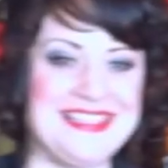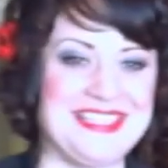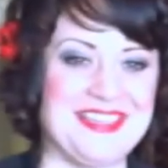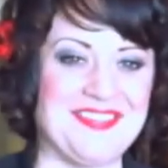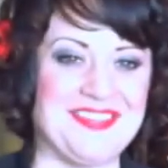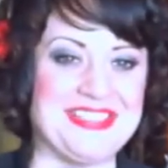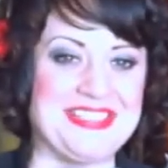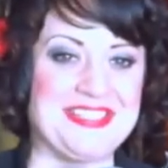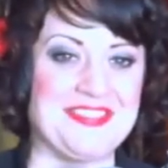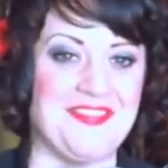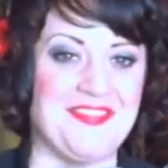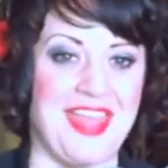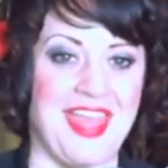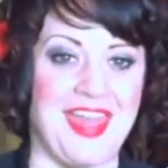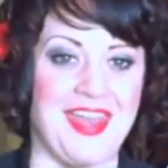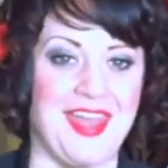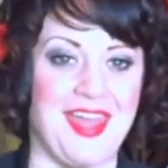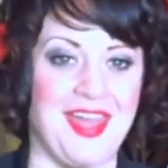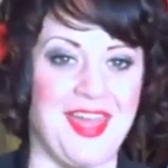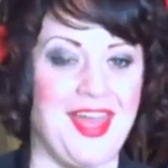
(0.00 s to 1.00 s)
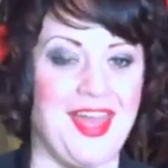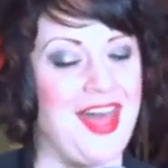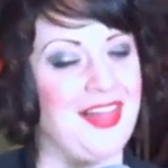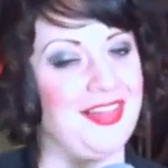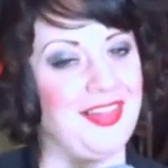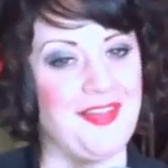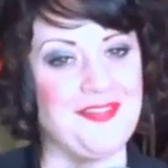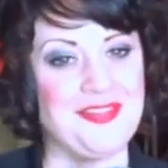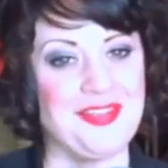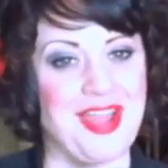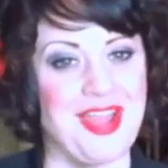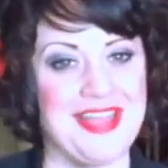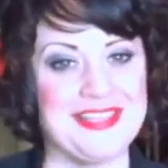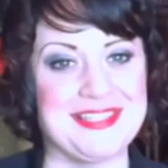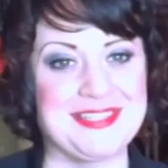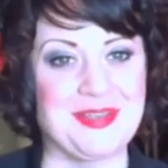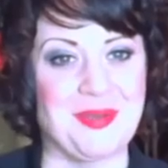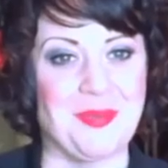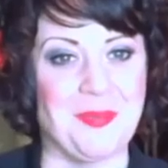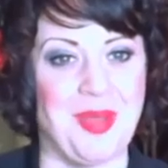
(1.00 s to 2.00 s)
Steven Savannah. I love you guys
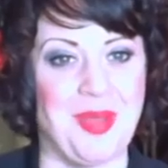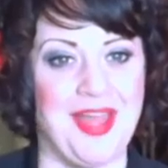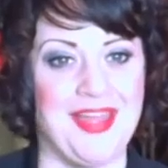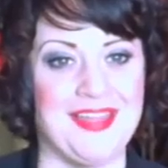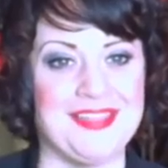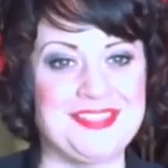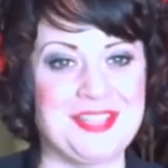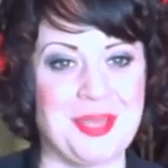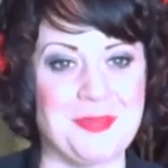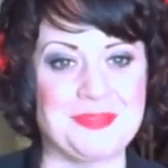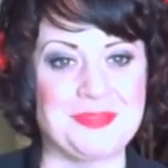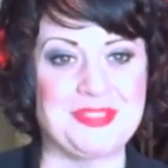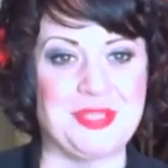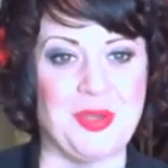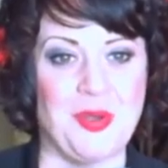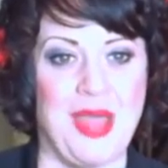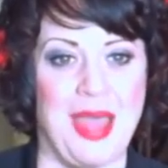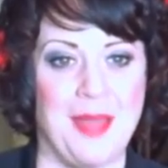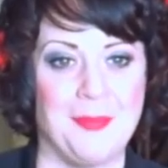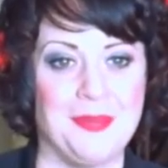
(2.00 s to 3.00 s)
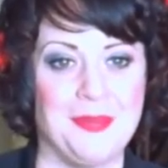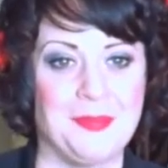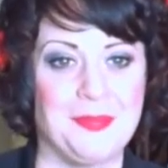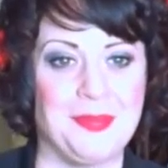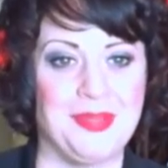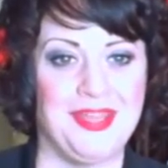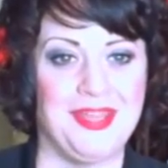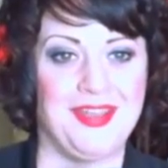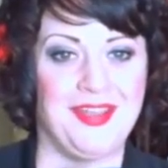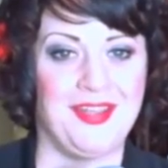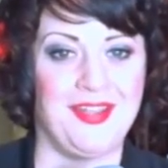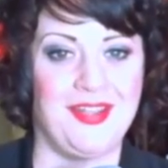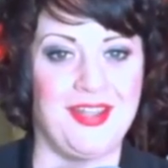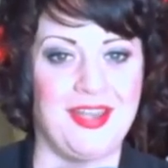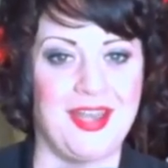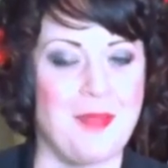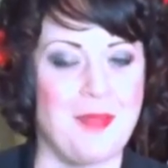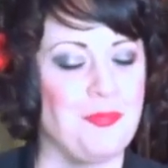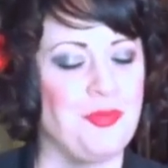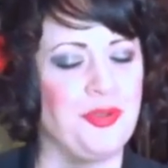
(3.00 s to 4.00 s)
so much. I'm so happy to be here,
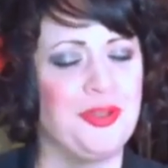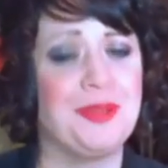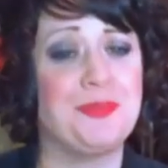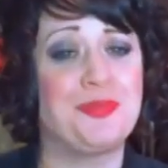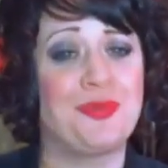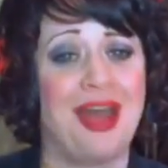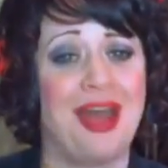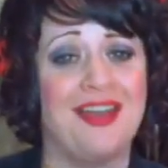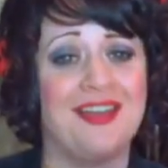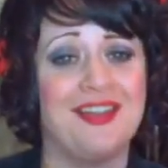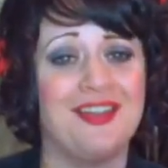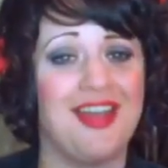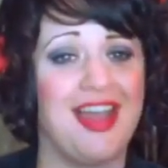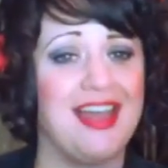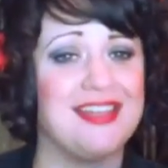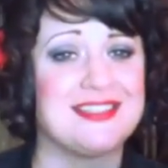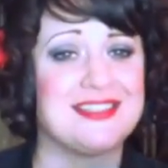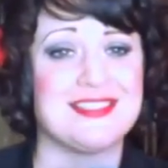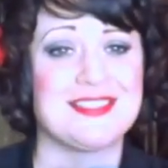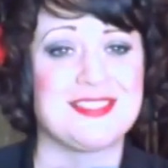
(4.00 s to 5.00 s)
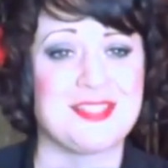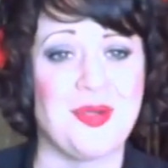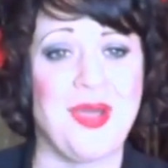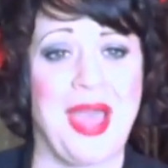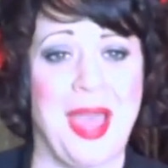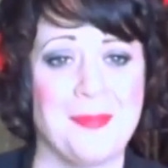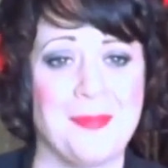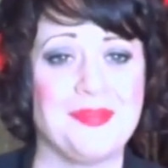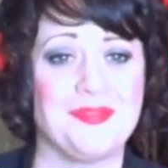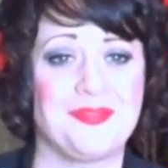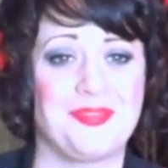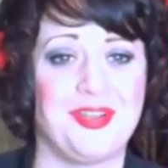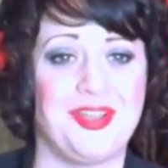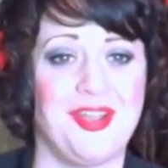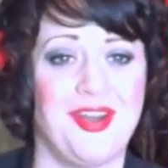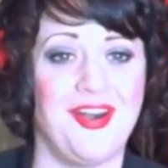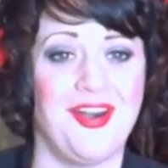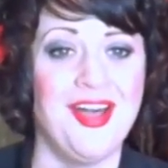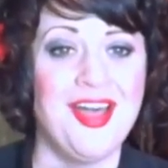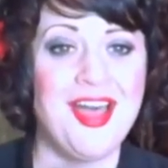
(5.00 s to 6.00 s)
and I'm really proud of you guys and so happy for
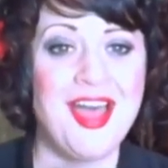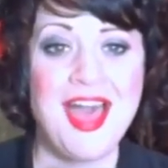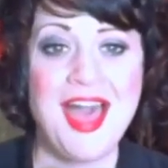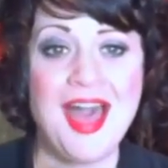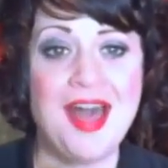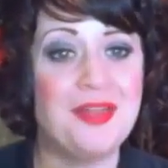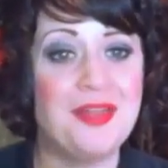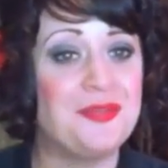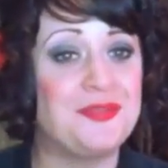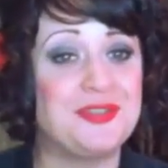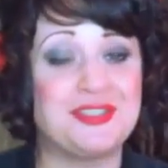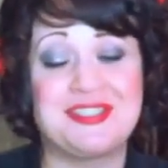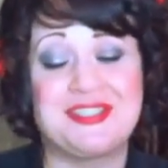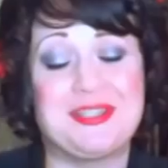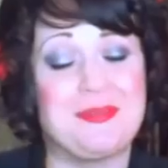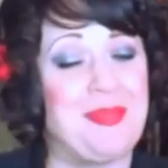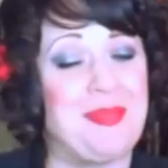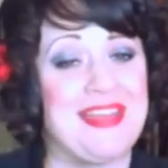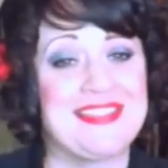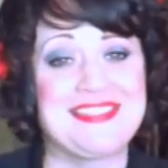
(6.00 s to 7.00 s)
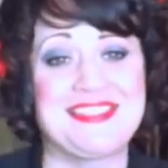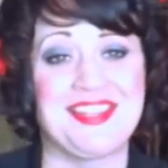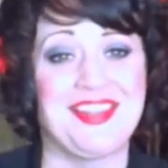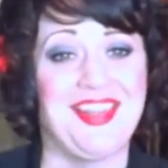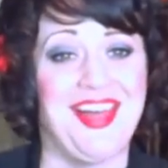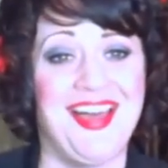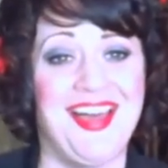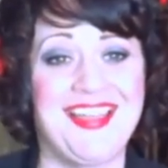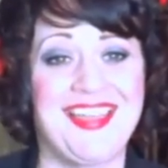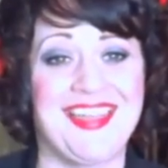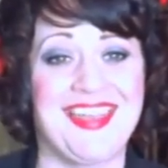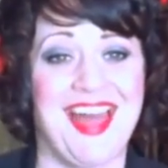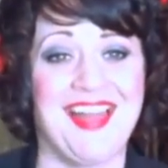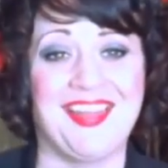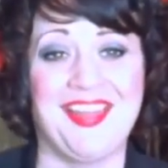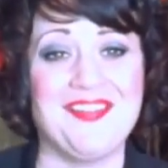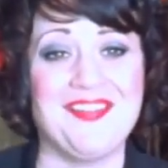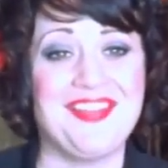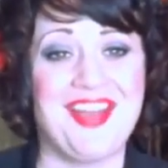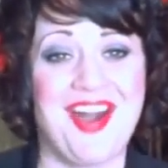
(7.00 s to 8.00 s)
y'all just the best of luck, and I
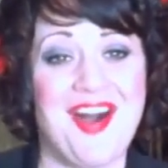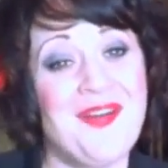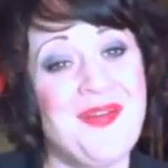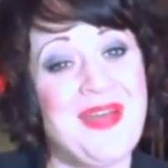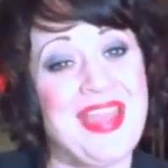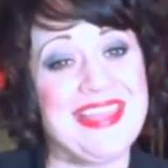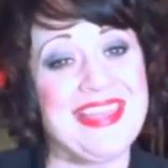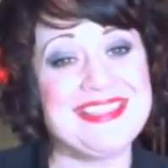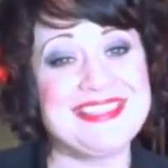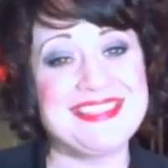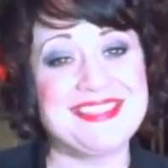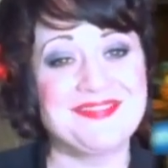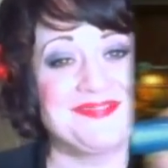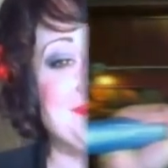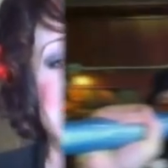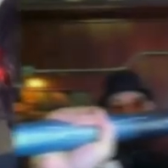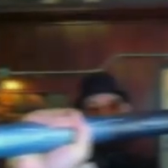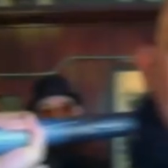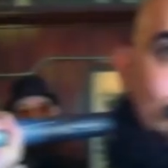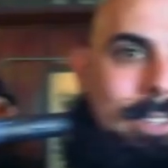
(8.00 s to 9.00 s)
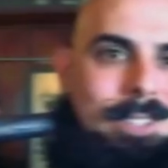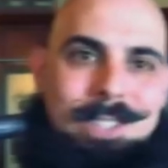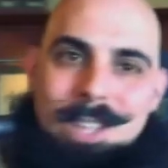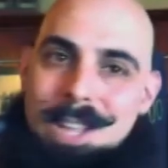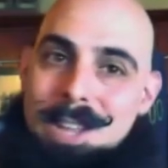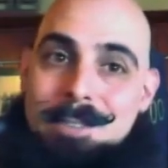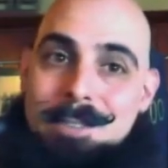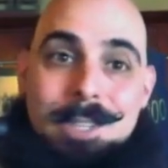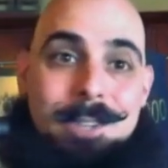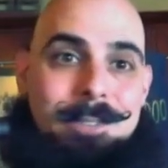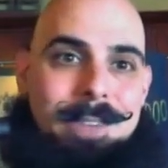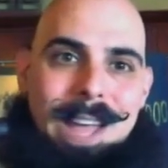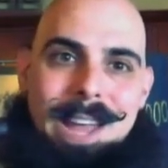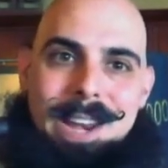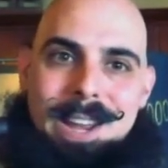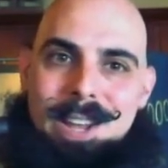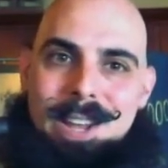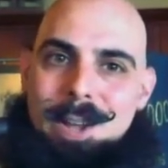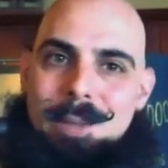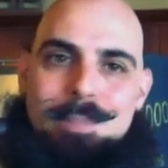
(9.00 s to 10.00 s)
love you always. You know, Steve,
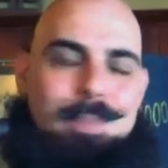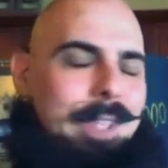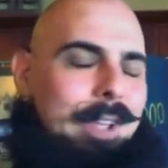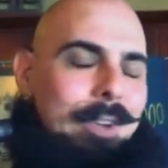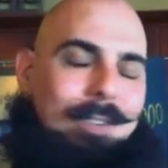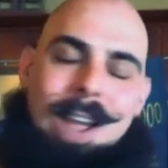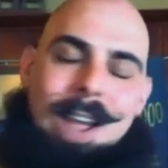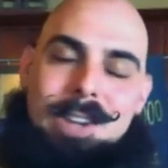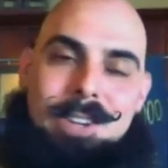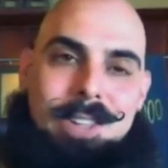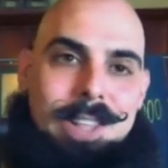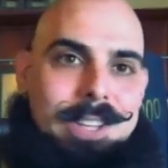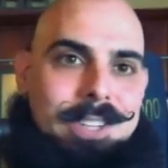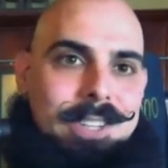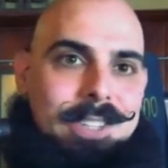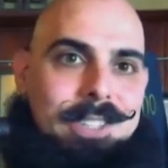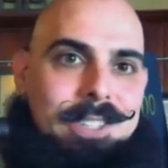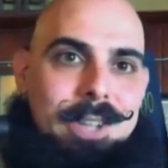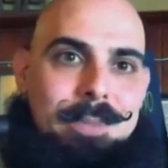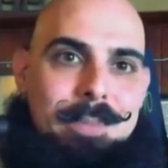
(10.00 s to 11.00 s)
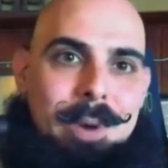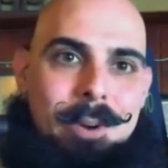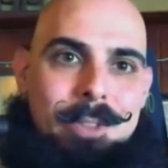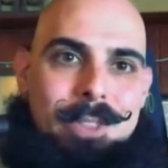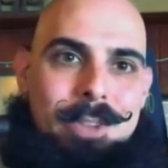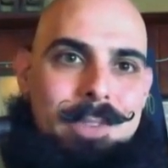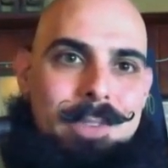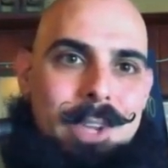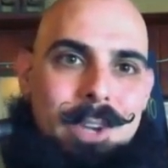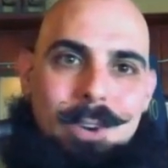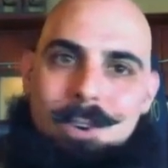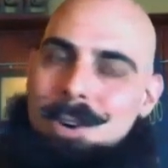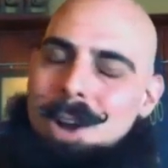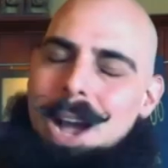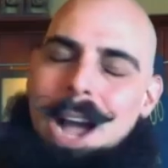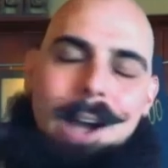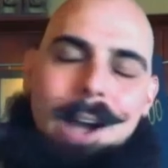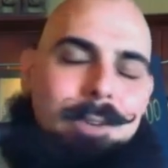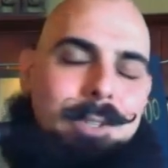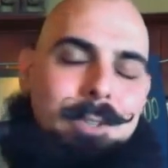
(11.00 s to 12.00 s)
Savannah, congratulations to both of you.
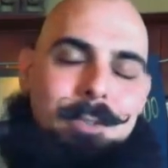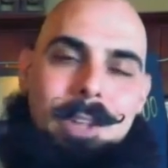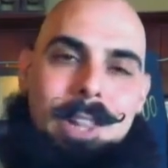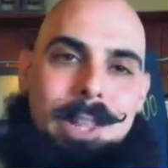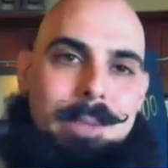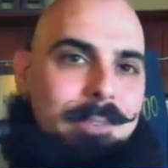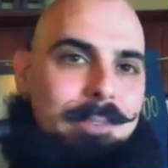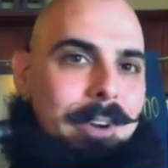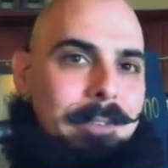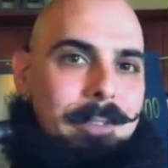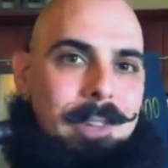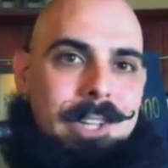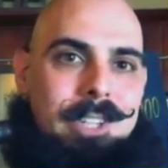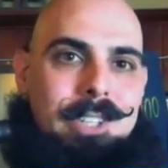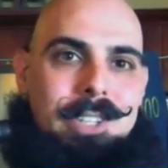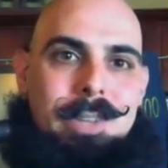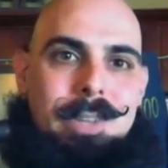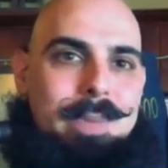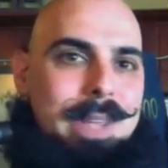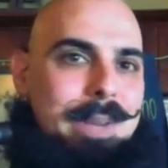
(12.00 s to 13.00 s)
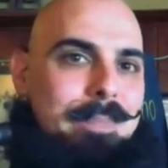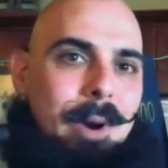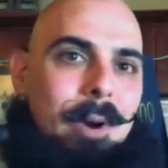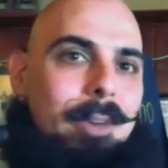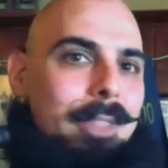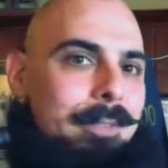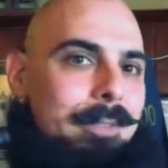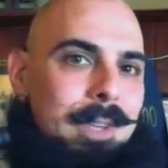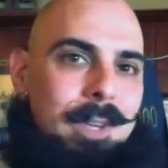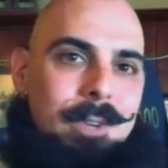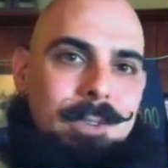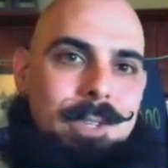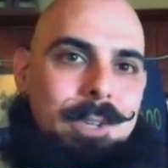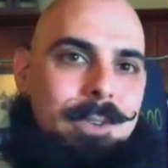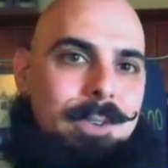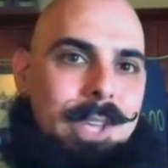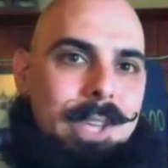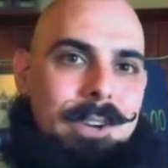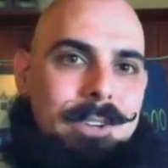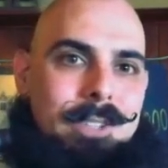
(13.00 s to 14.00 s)
I was really privileged to meet both of you
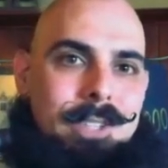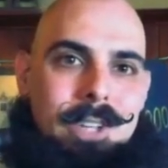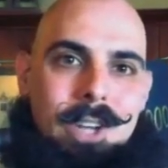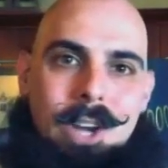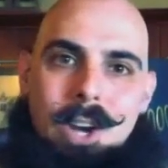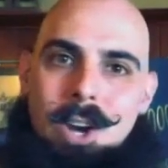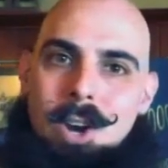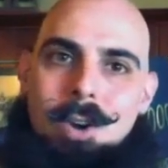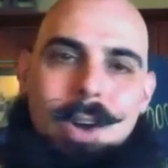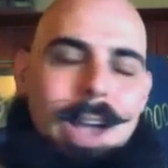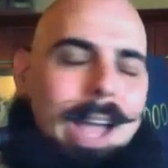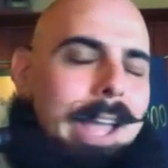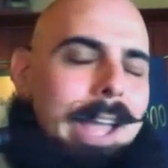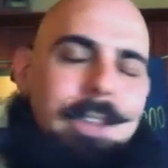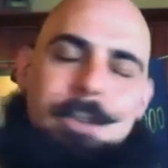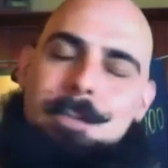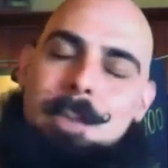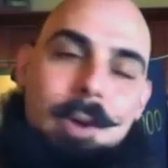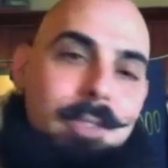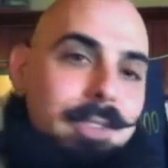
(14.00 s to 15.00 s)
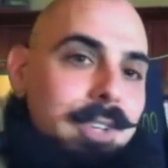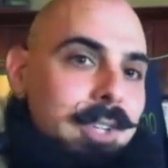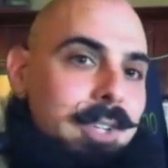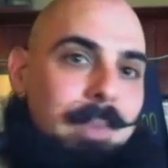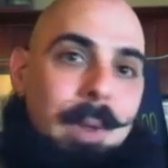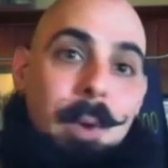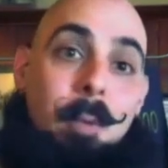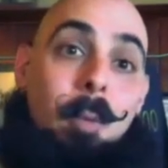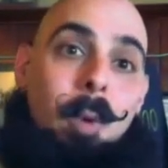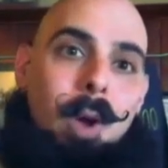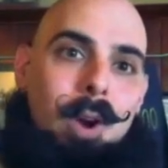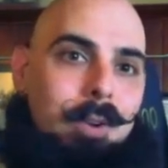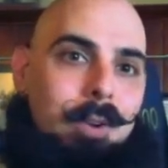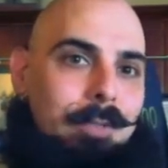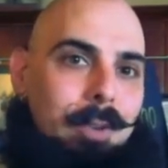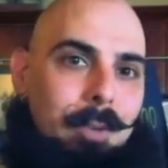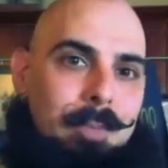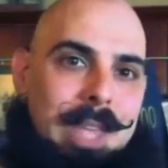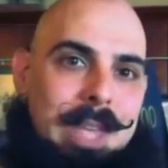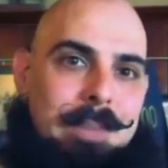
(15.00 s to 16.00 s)
two years ago, and you both just been
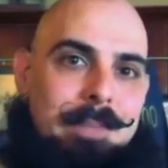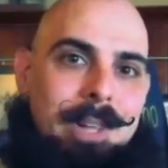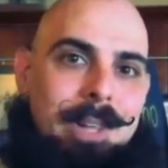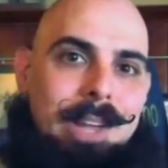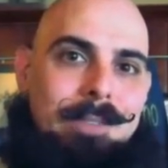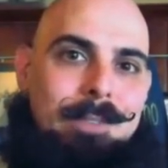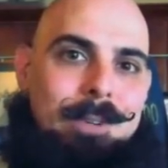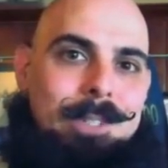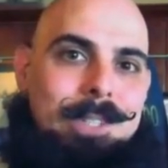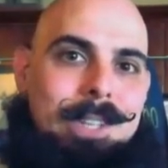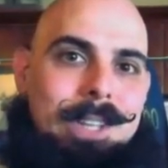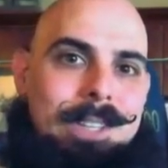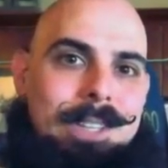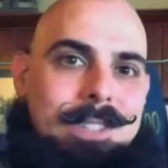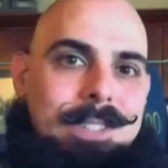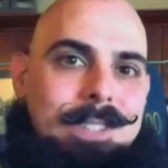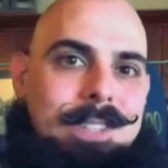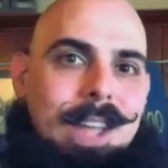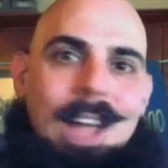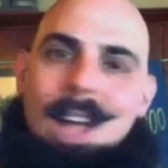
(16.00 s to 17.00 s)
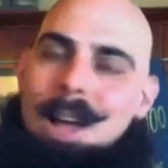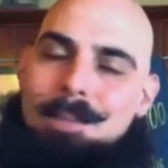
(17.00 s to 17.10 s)
wonderful people ever since.